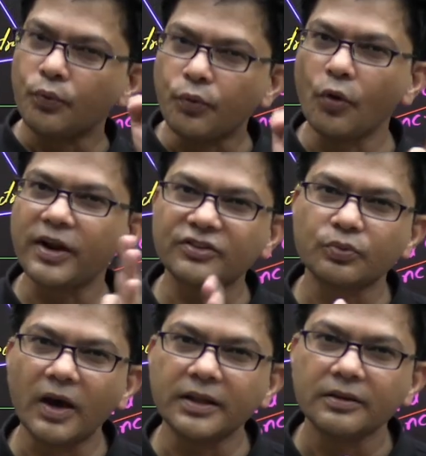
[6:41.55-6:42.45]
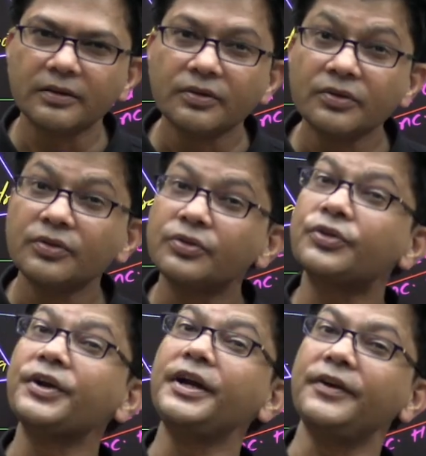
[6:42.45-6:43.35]
4s1
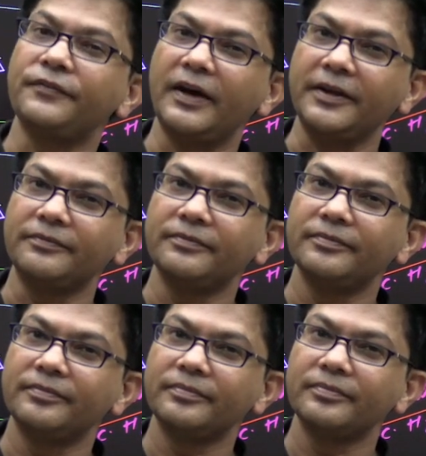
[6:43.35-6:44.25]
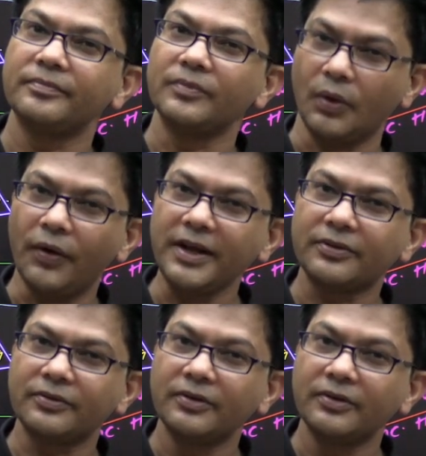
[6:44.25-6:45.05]
3d5, right?